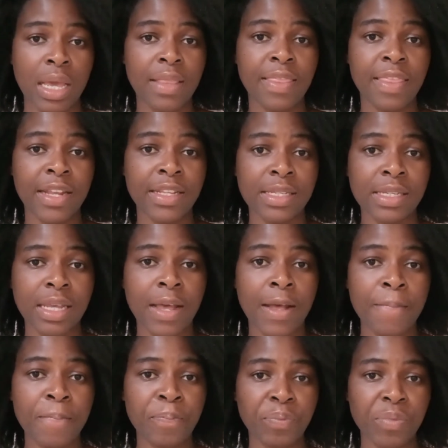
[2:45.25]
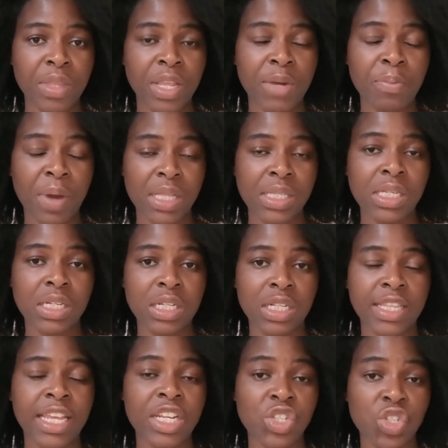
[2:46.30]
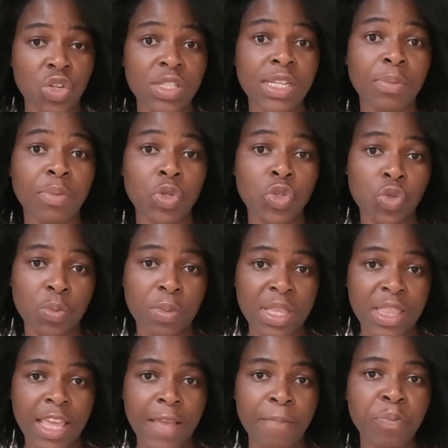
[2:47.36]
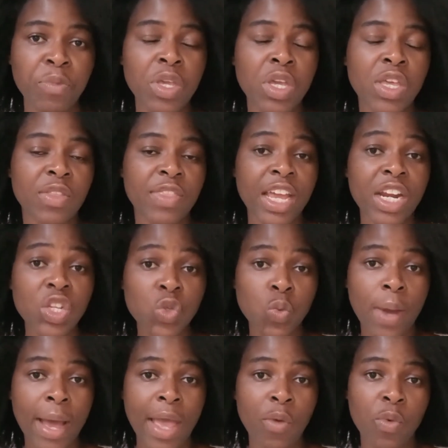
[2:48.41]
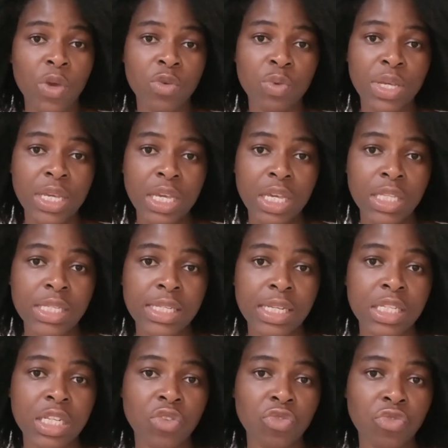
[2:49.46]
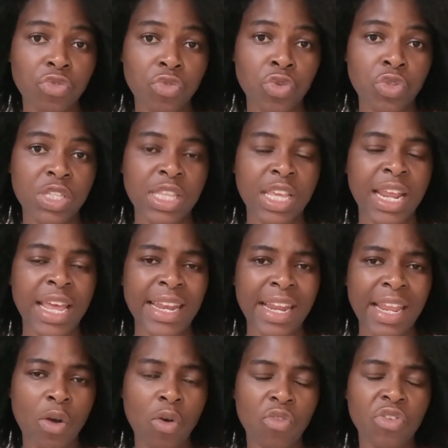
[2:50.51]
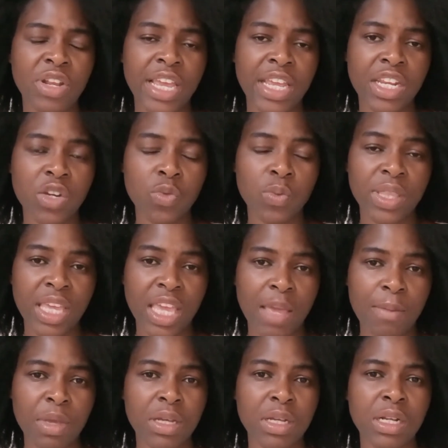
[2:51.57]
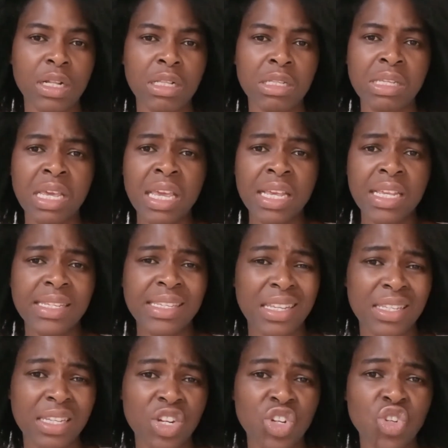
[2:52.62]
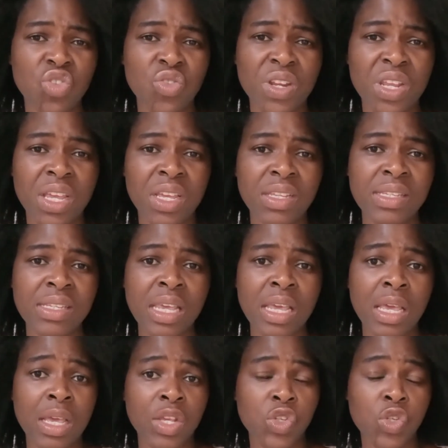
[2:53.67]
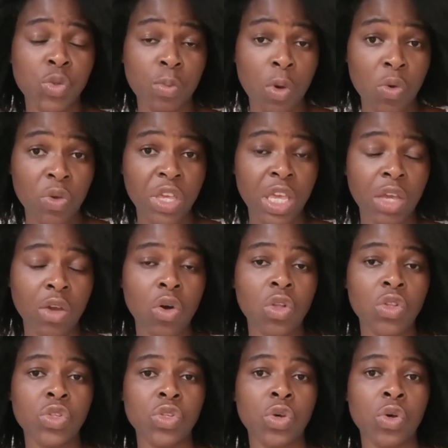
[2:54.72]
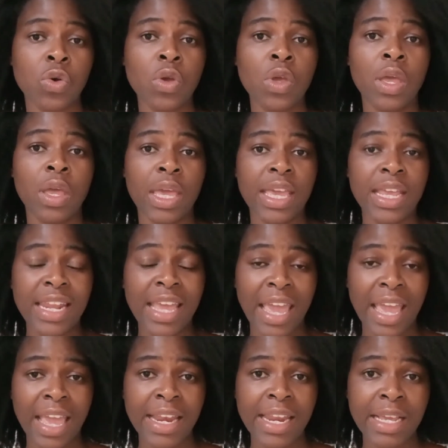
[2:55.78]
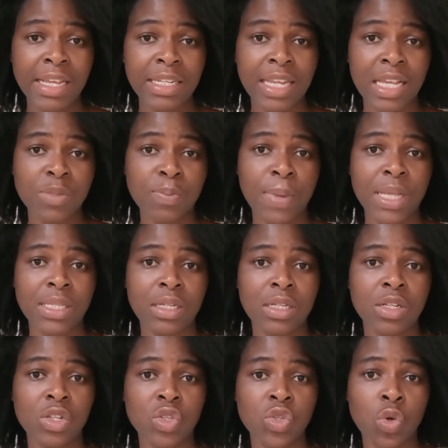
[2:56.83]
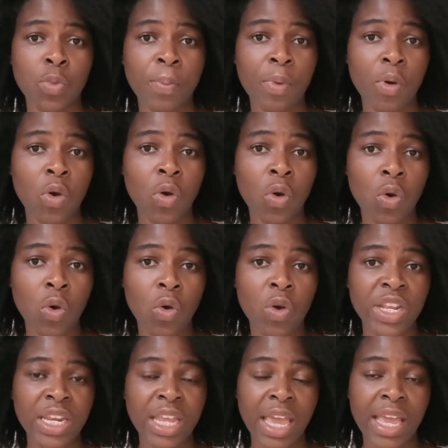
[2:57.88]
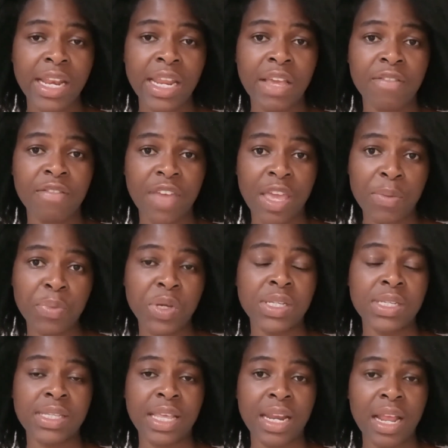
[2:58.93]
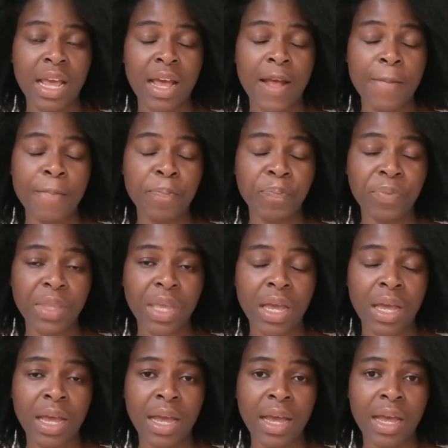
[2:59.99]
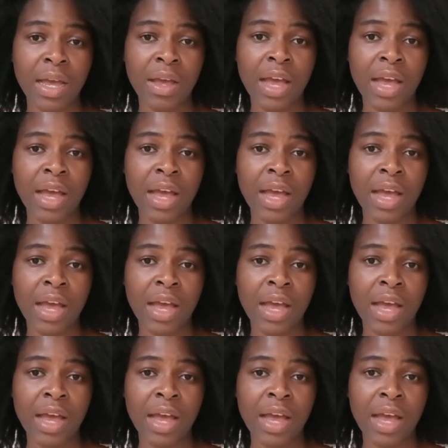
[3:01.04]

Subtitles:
that particle that is not supposed to be there. That is why when we eat certain foods that are overladen with chemicals, certain drinks, smoking, also inhaling dust particles or inhaling vapors that are